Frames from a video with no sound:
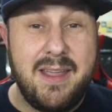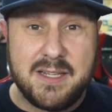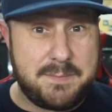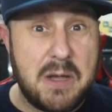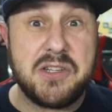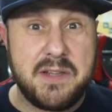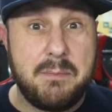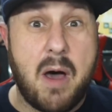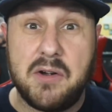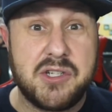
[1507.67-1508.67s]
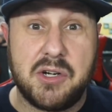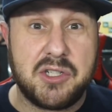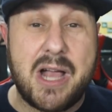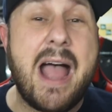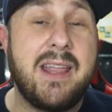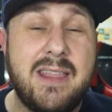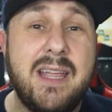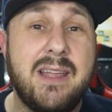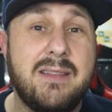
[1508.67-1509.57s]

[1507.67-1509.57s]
Especially the modern church. I think